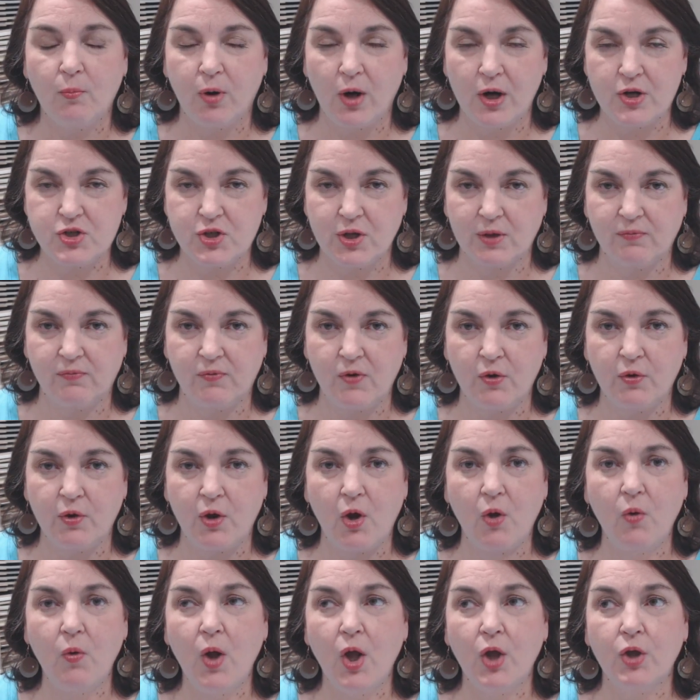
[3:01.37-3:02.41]
project
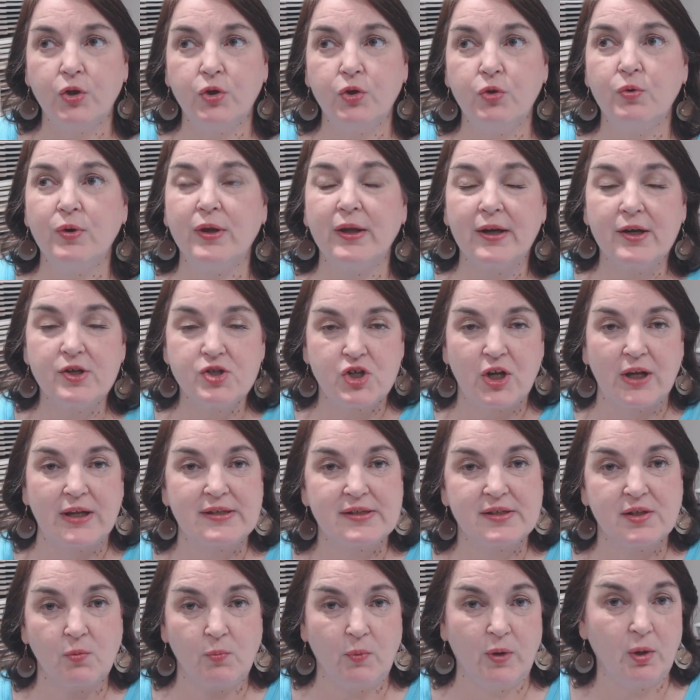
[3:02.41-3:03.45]
photo, you get a
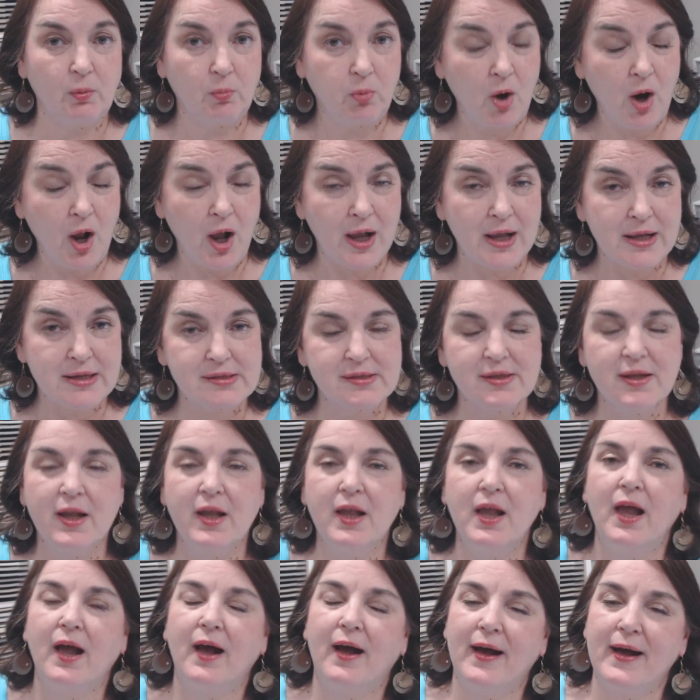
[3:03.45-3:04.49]
chance to win a prize.
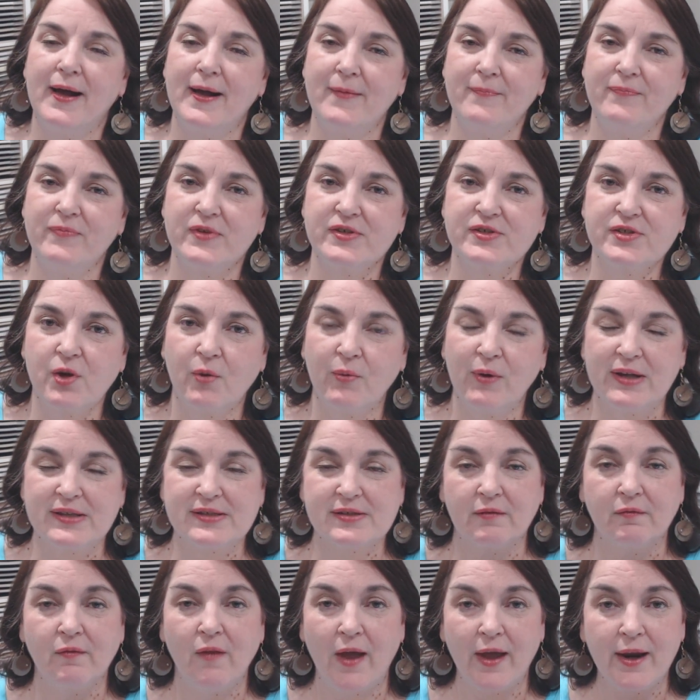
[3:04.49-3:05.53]
So
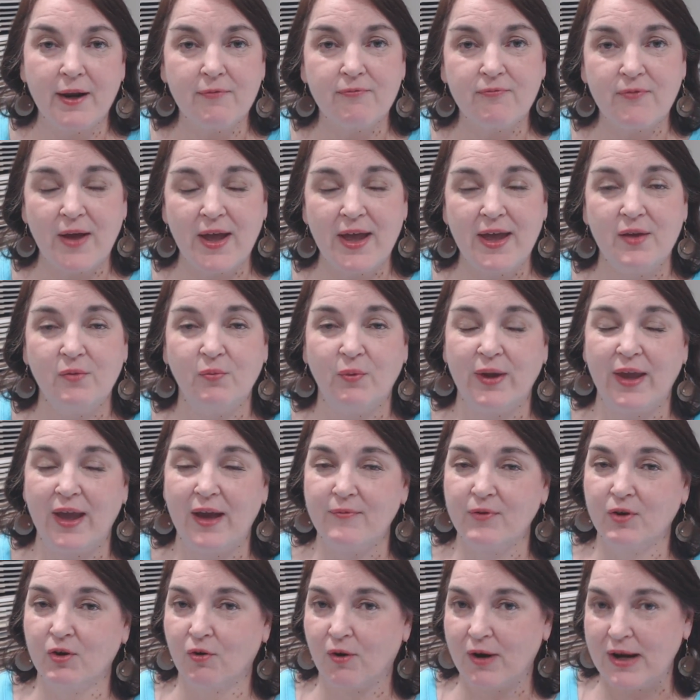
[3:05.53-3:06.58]
it's a lot of fun. We
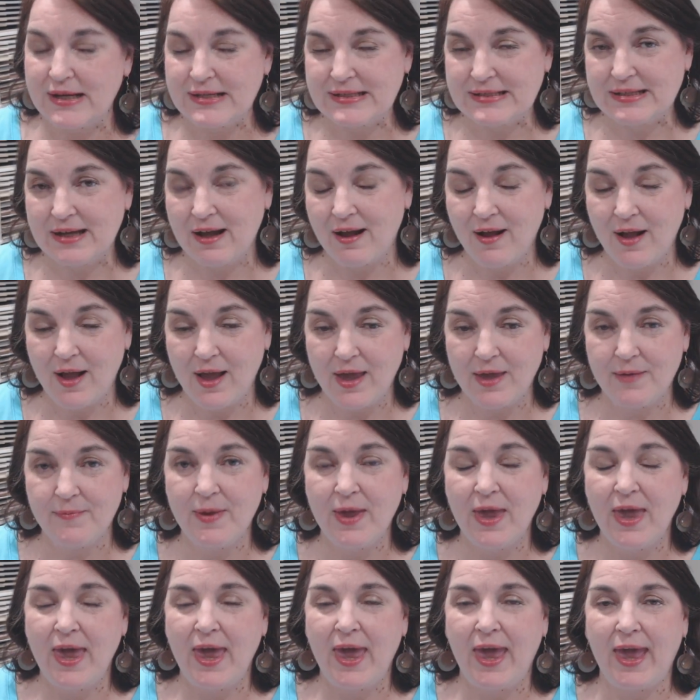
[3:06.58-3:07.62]
have a great
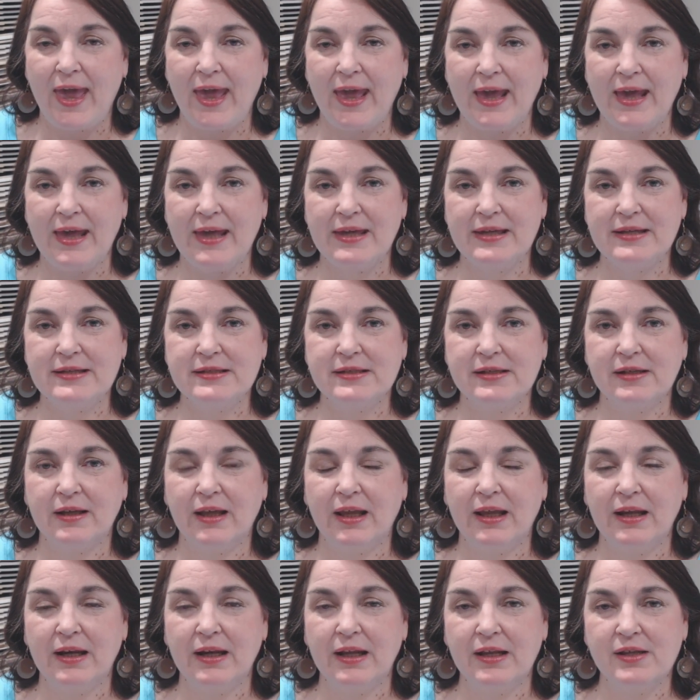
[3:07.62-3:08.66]
time, and
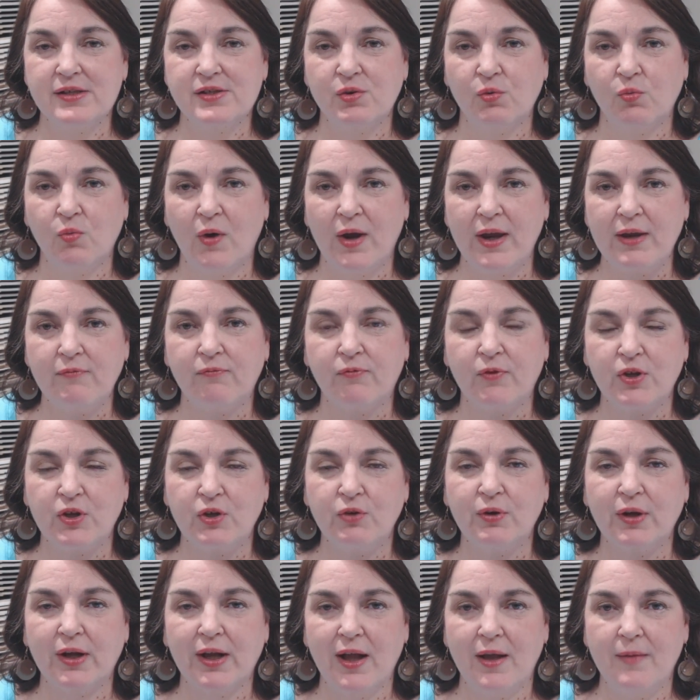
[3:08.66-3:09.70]
it is a way for
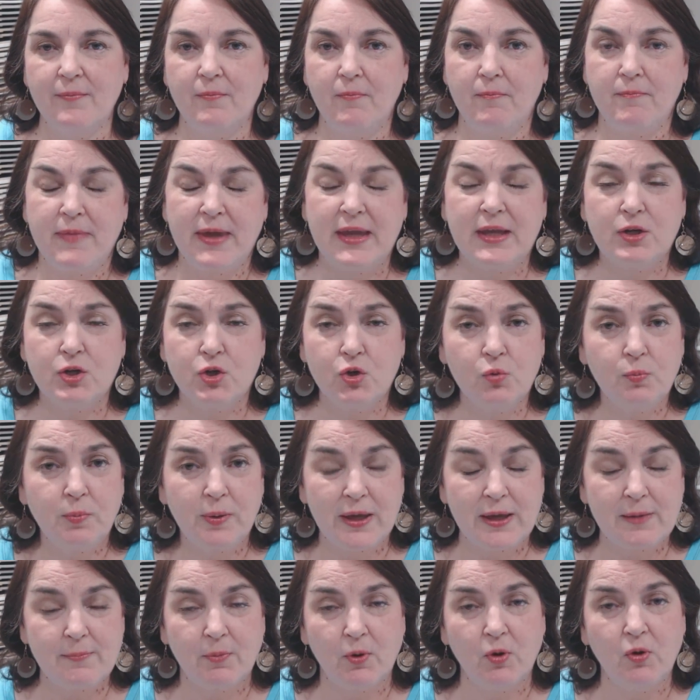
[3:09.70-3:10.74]
you to come meet new
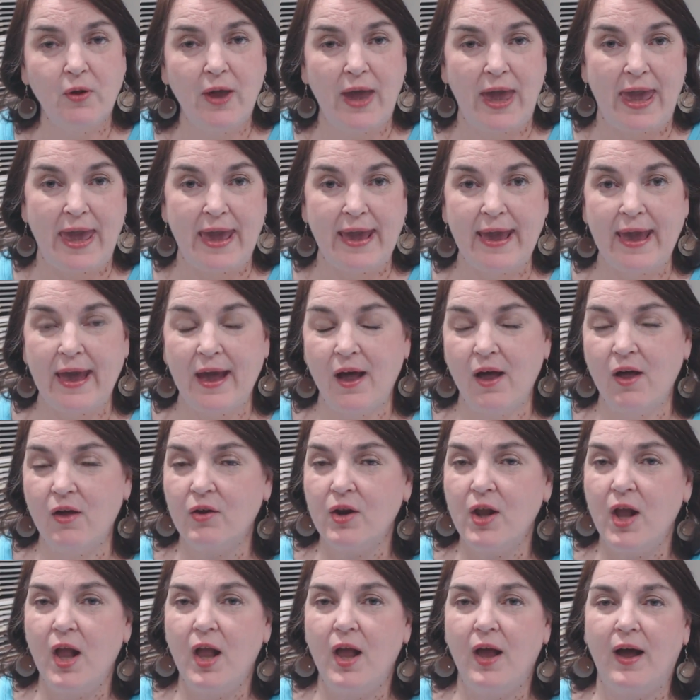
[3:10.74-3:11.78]
people, hang
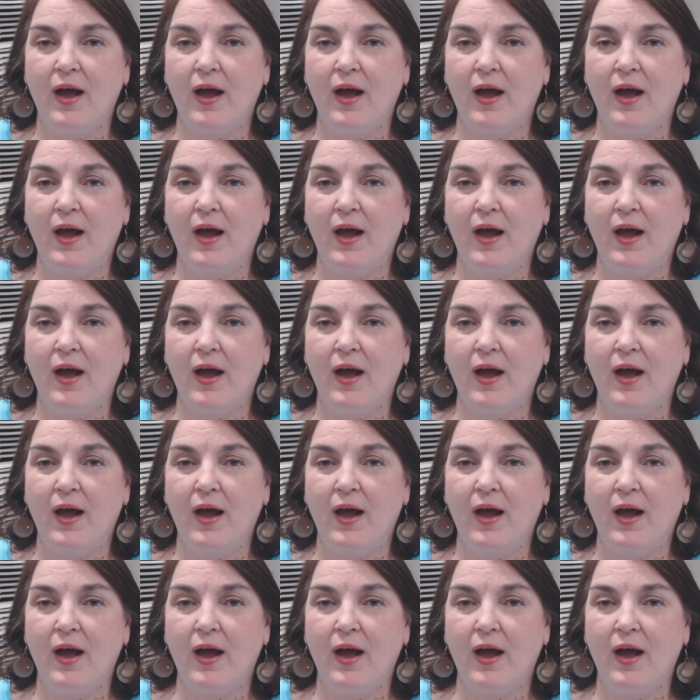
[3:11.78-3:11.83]
out.